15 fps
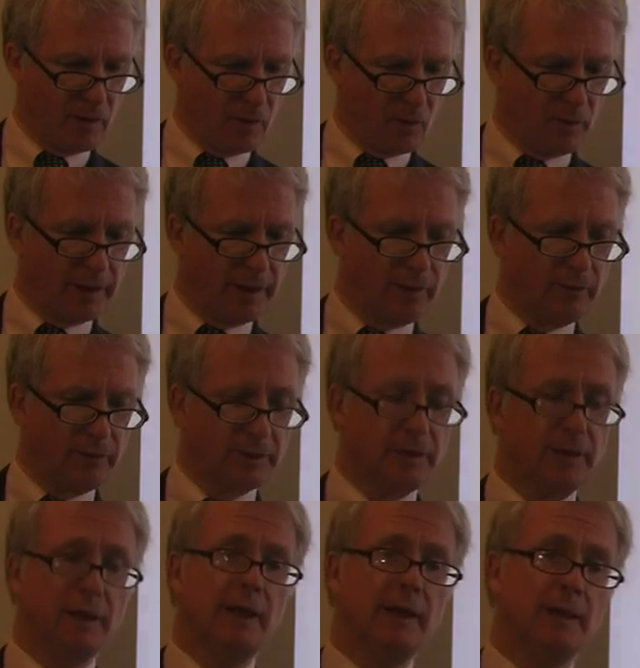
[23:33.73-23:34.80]
We
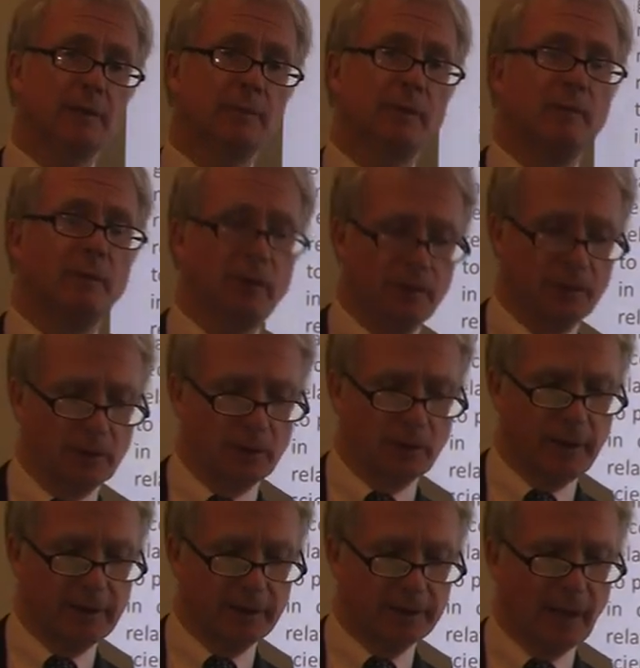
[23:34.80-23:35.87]
need to promote
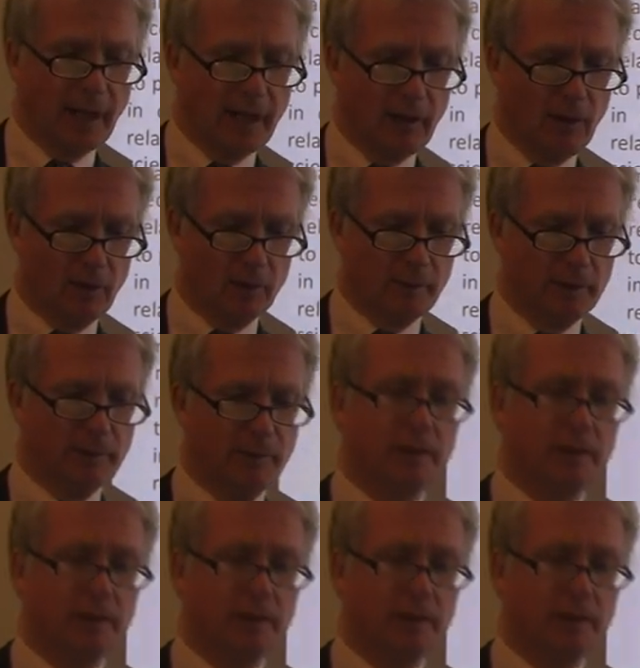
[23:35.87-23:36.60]
greater dialogue between